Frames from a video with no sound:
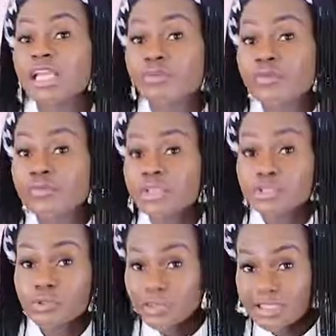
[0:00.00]
If you've
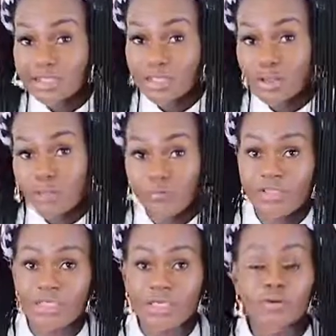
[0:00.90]
enjoyed this whole
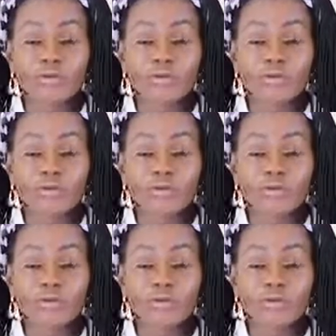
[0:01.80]
video,